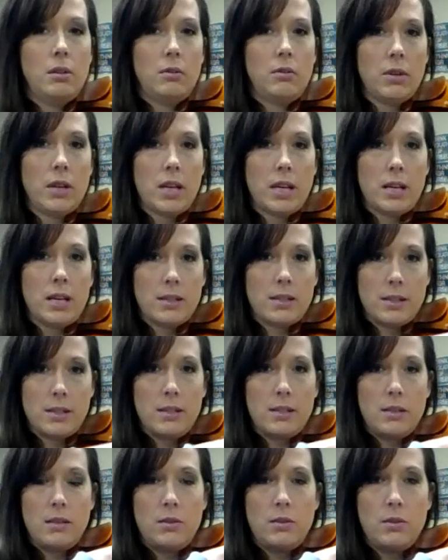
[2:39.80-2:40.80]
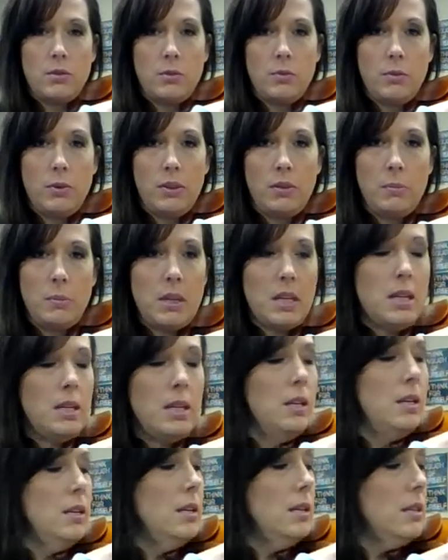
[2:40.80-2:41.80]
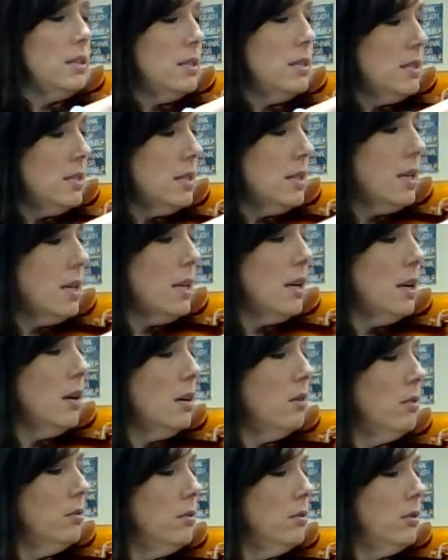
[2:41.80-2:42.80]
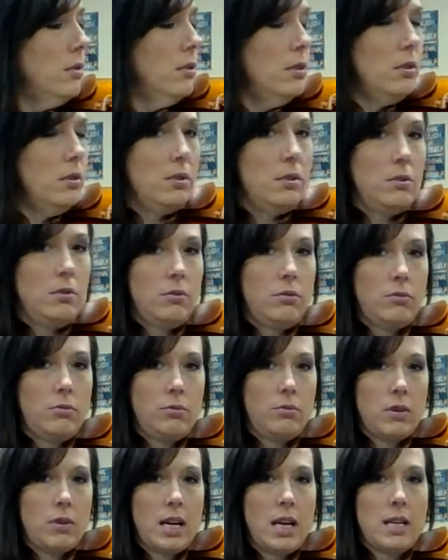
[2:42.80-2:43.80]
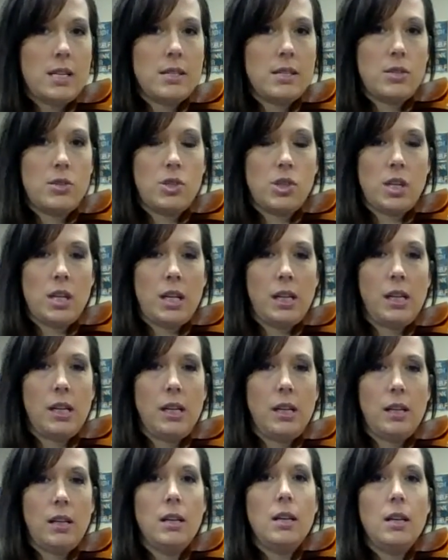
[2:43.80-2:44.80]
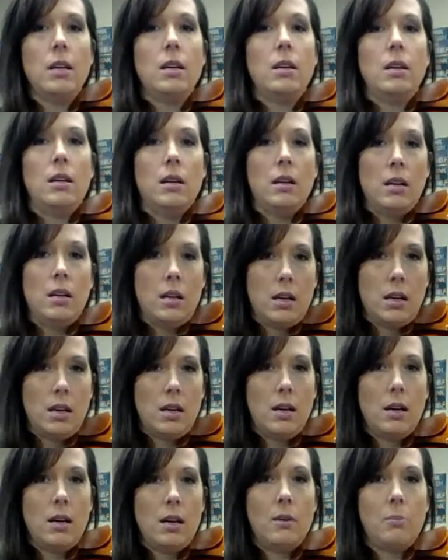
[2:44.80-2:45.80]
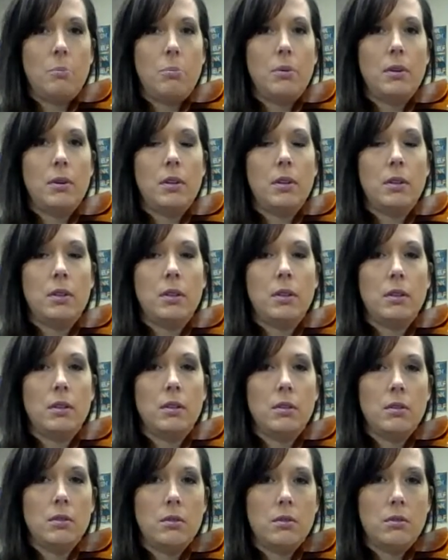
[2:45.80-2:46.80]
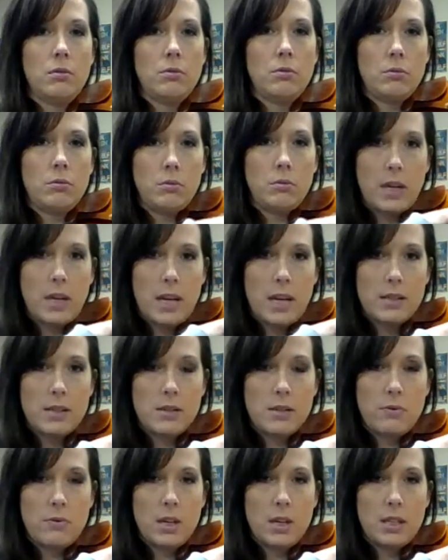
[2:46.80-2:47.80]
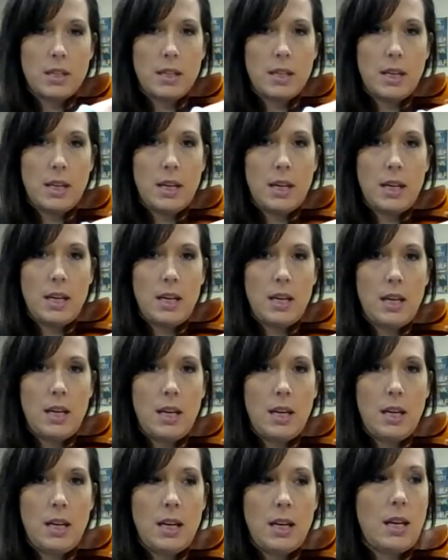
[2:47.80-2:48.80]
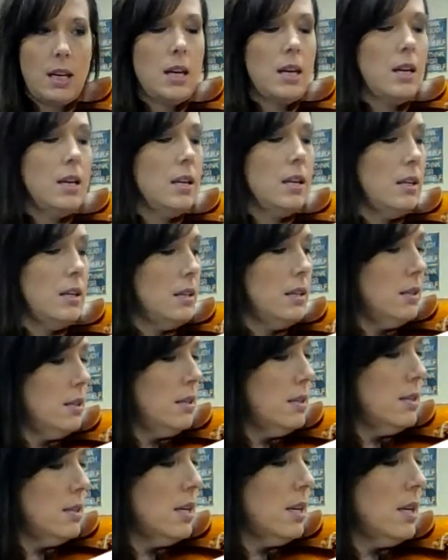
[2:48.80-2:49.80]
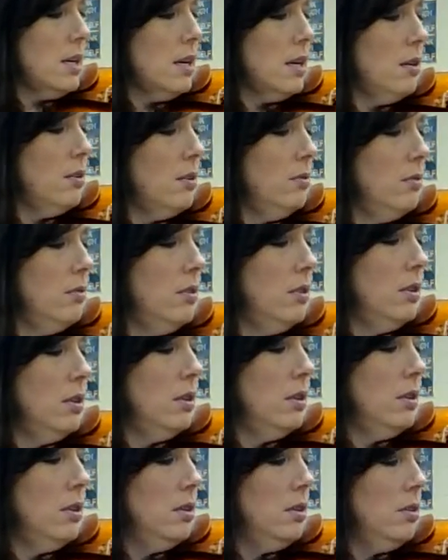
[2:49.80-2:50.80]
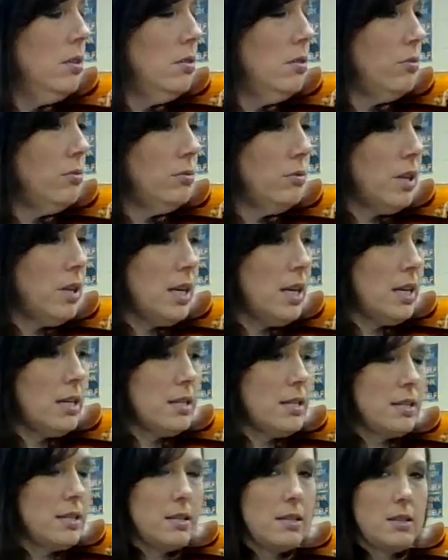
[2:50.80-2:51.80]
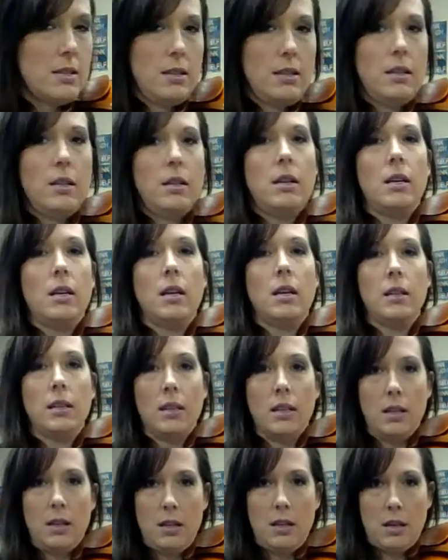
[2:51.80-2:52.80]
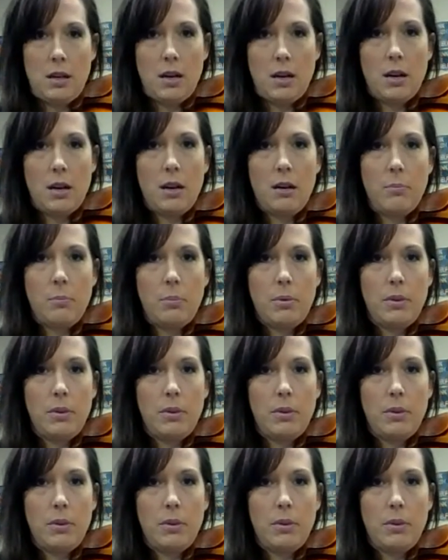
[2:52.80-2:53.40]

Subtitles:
rest. Do it with me. Down, rest, check it. Up, rest. Rock to A, and down, rest, and then up,